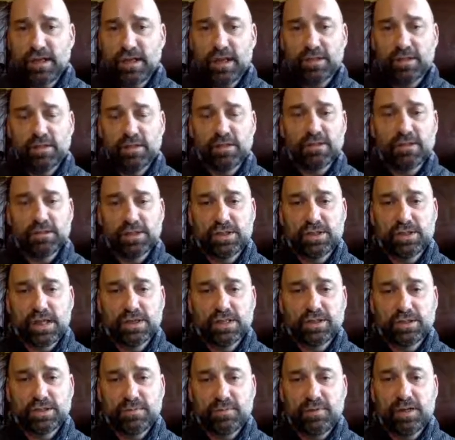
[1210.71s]
and you can
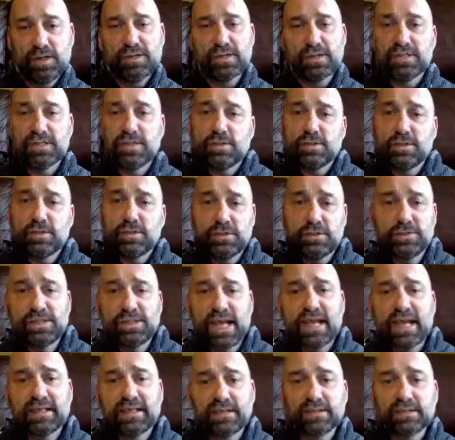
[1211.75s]
change depression to
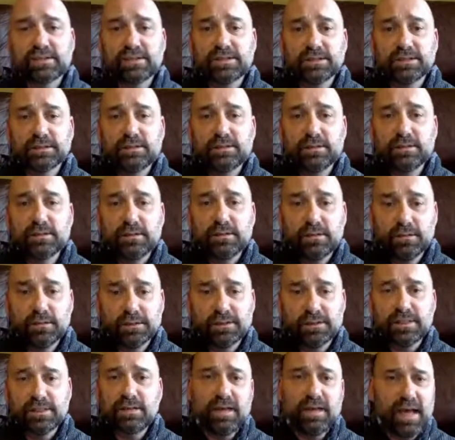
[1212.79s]
sadness because
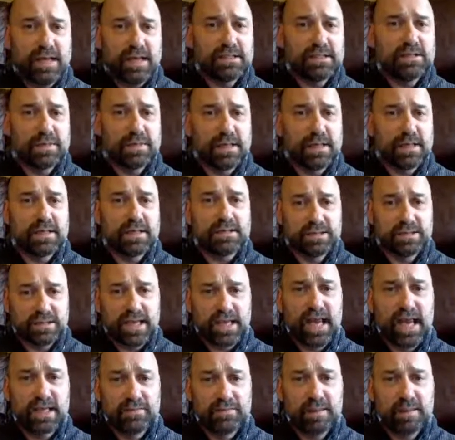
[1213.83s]
it's okay to be
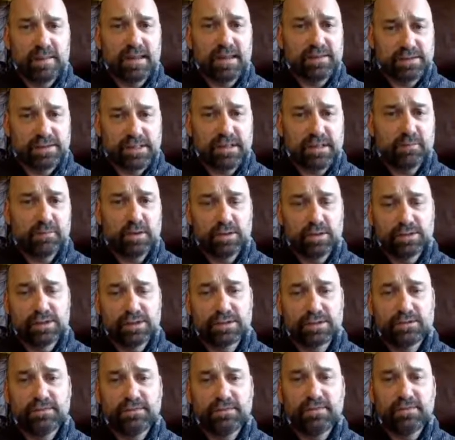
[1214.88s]
sad about the same
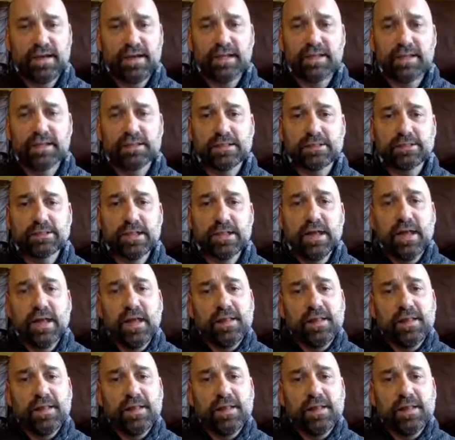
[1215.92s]
losses or failures.